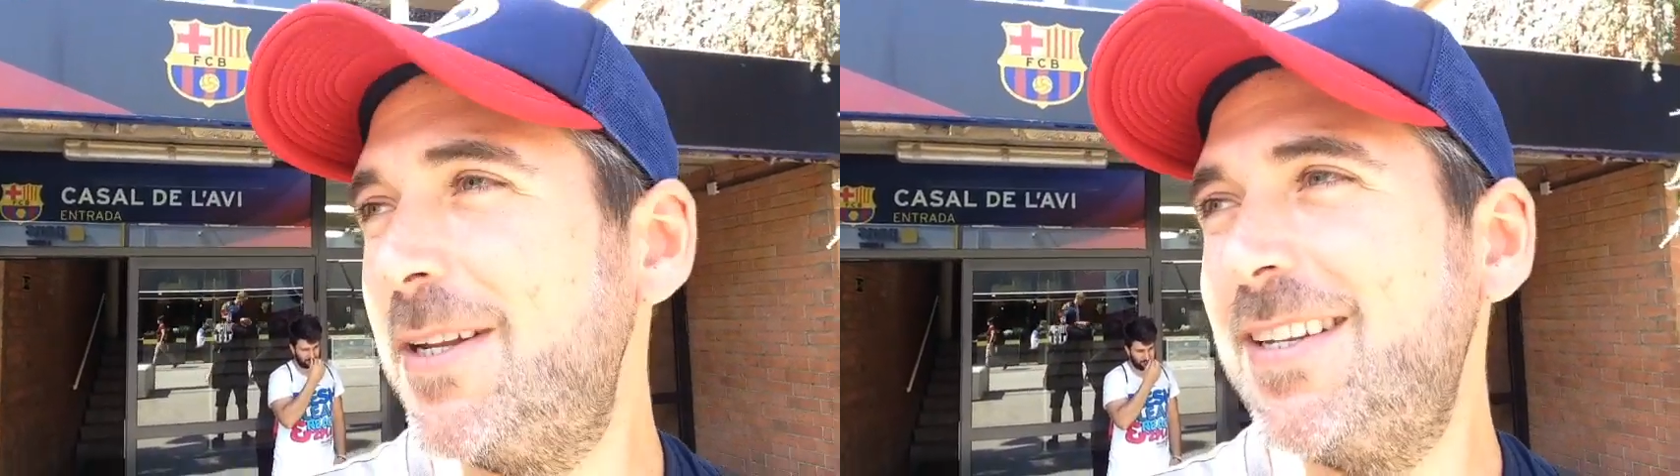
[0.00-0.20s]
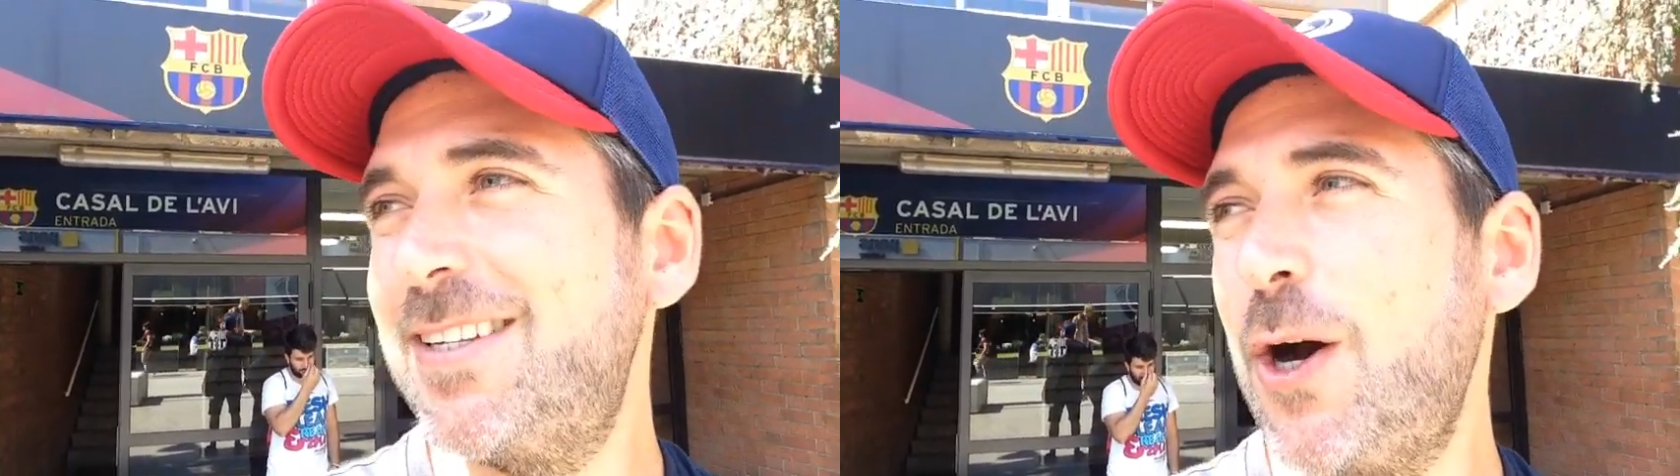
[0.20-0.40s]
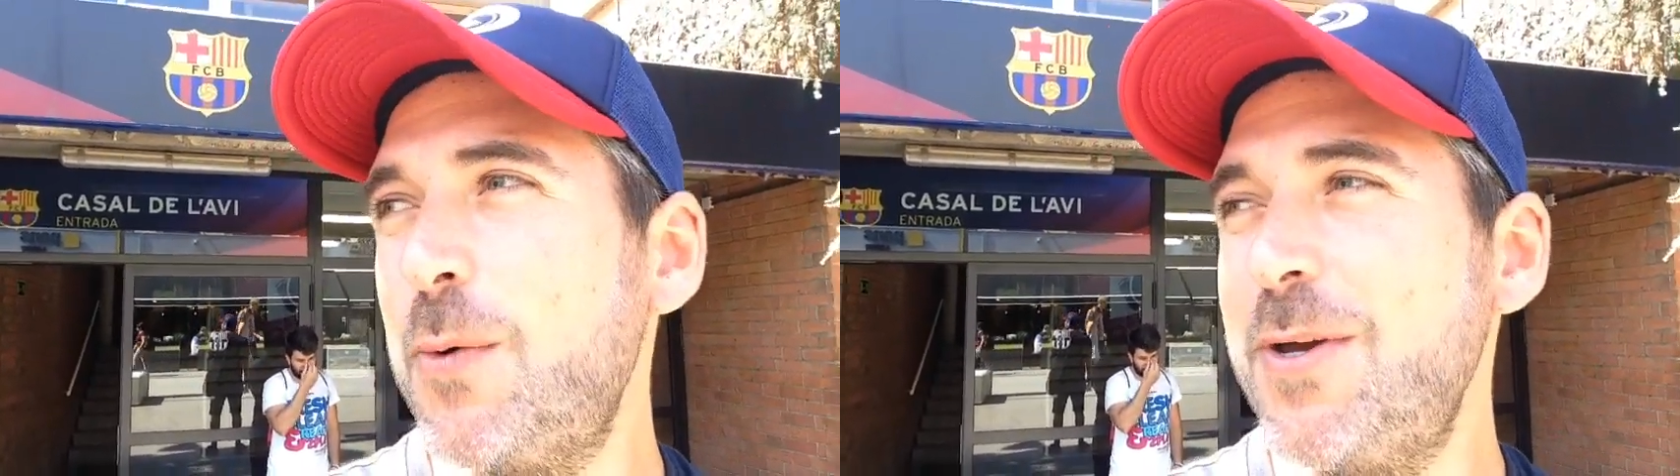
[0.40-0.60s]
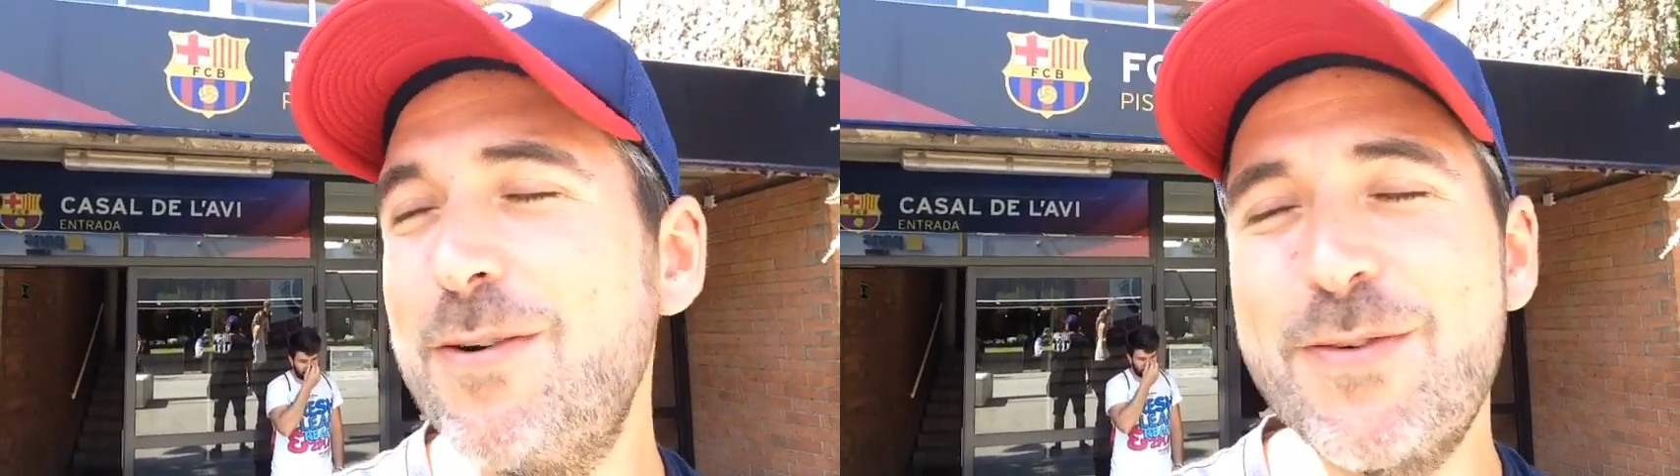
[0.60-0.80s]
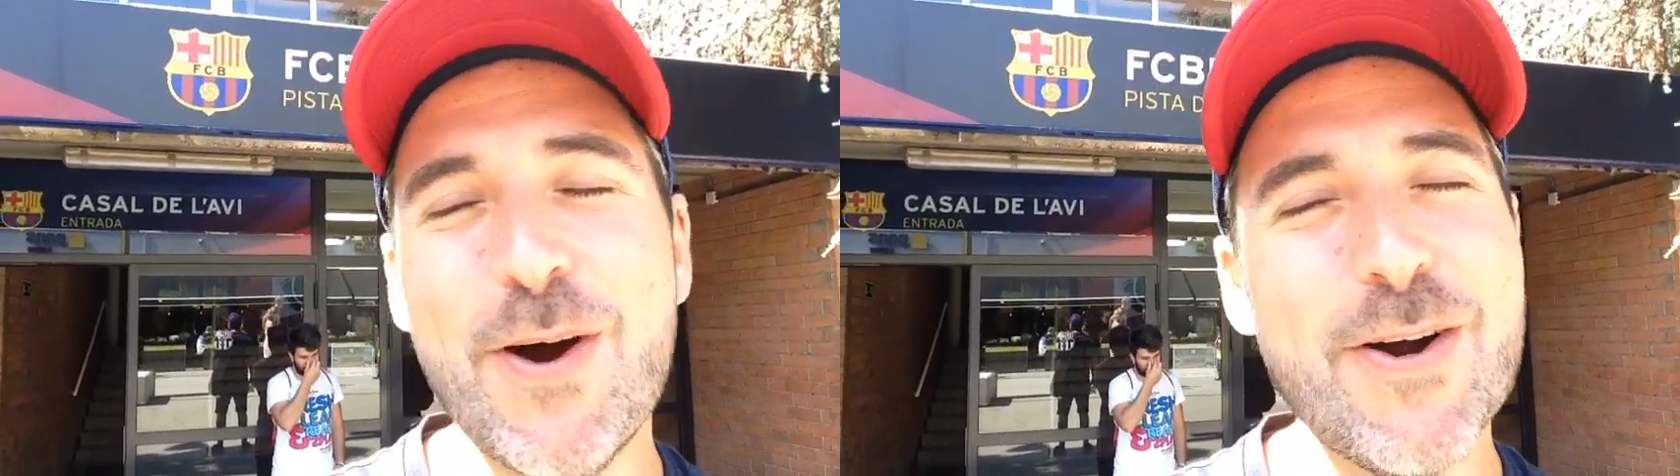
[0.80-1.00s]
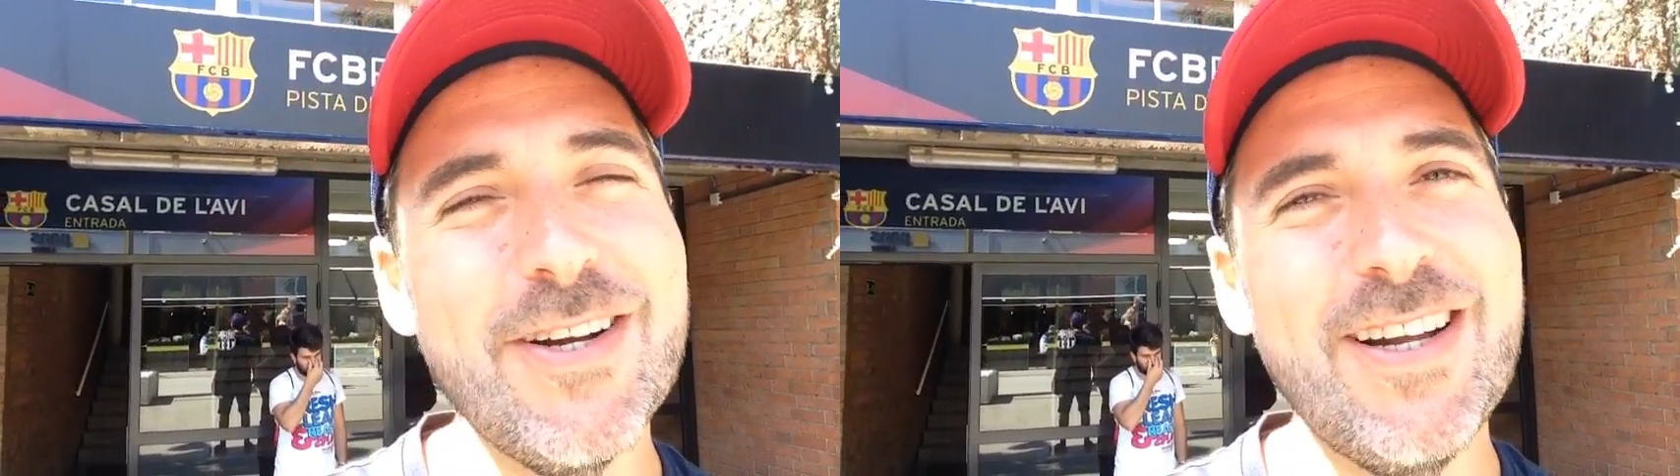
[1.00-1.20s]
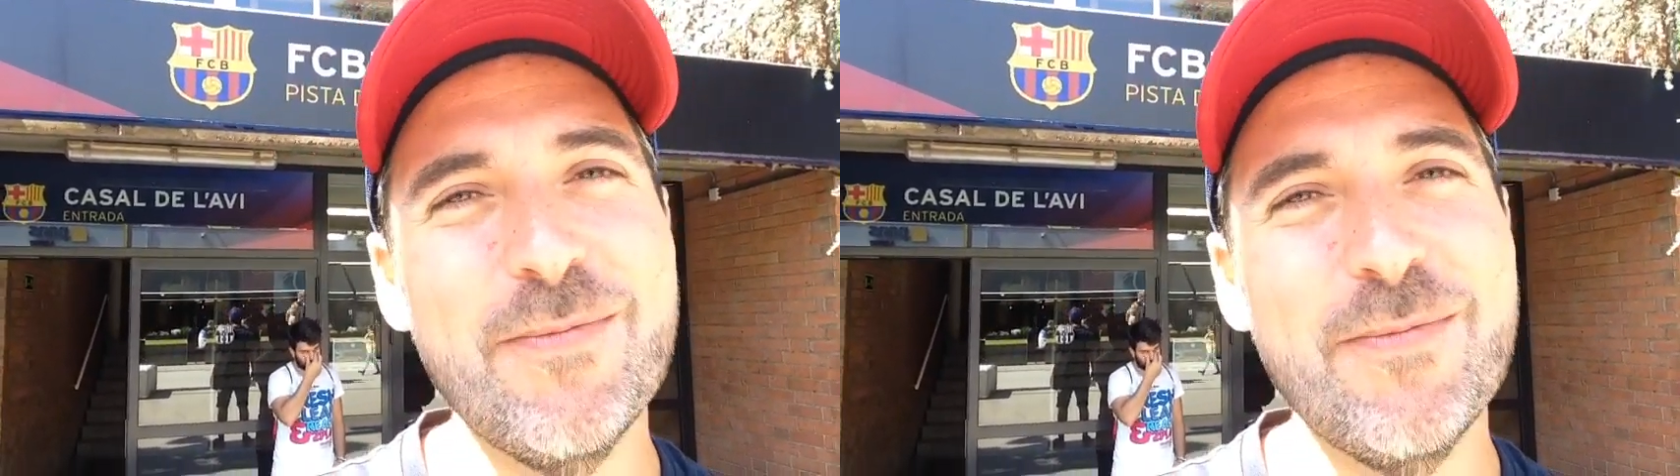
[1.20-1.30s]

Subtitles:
it, caught me off guard.